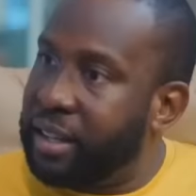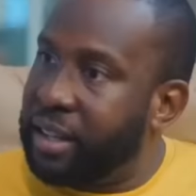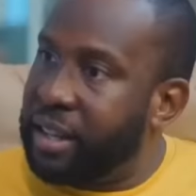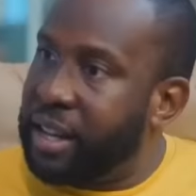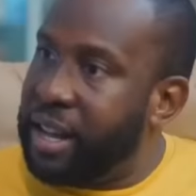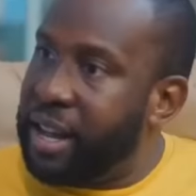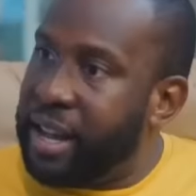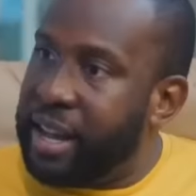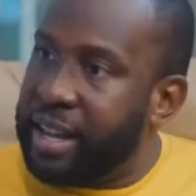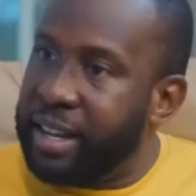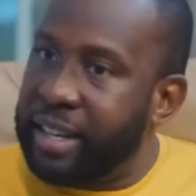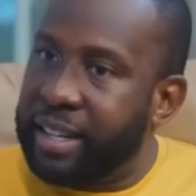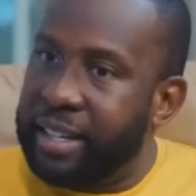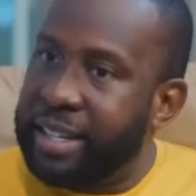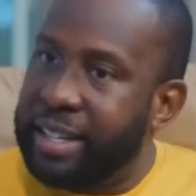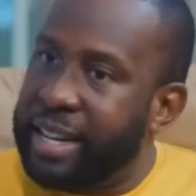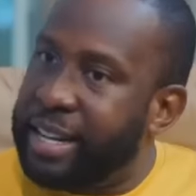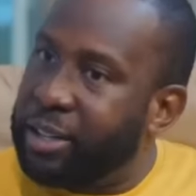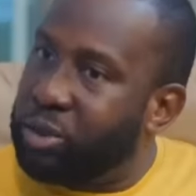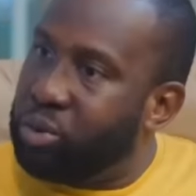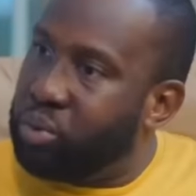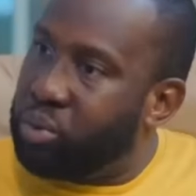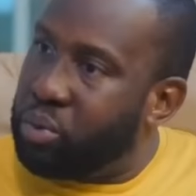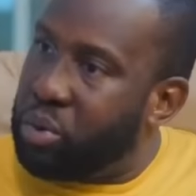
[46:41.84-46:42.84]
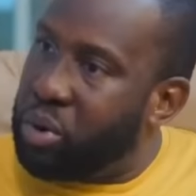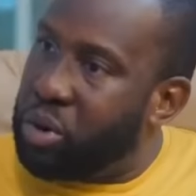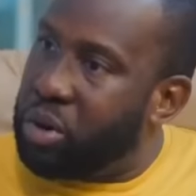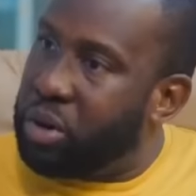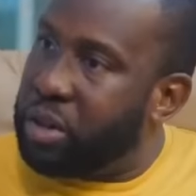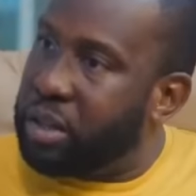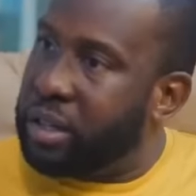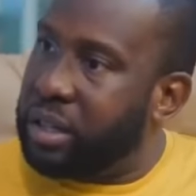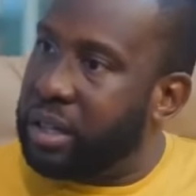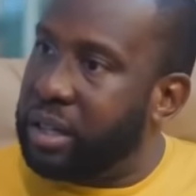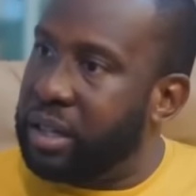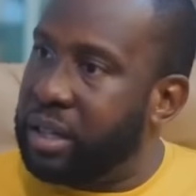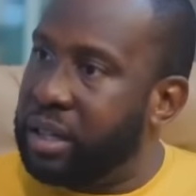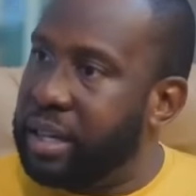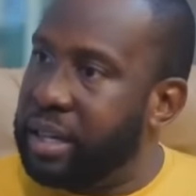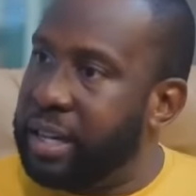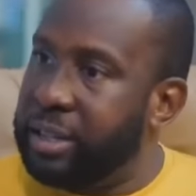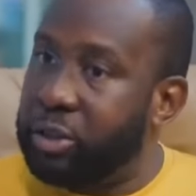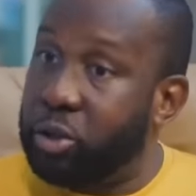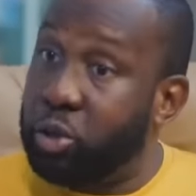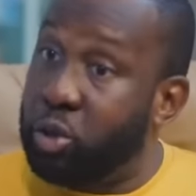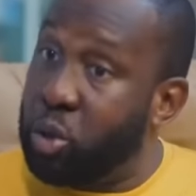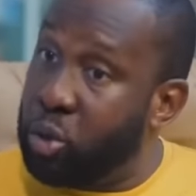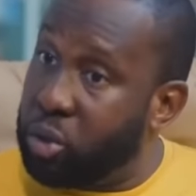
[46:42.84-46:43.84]
That's wrong.
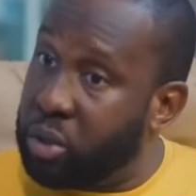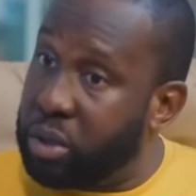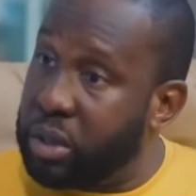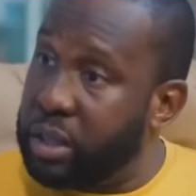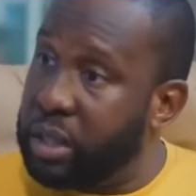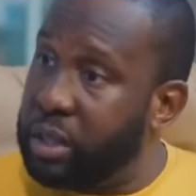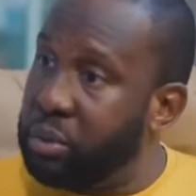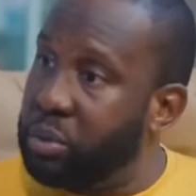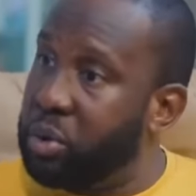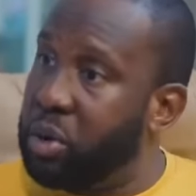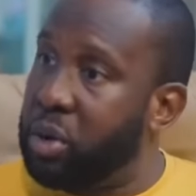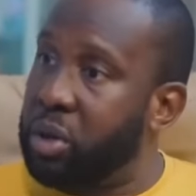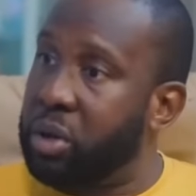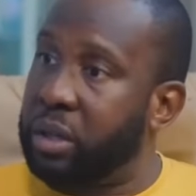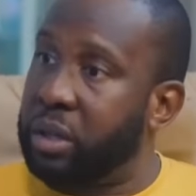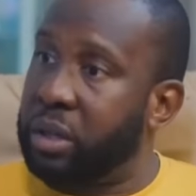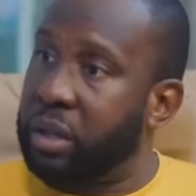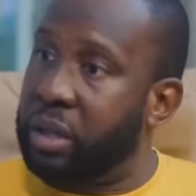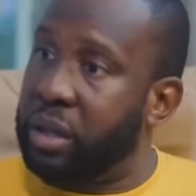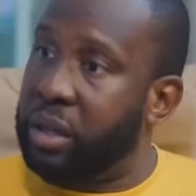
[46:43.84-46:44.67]
That's totally wrong.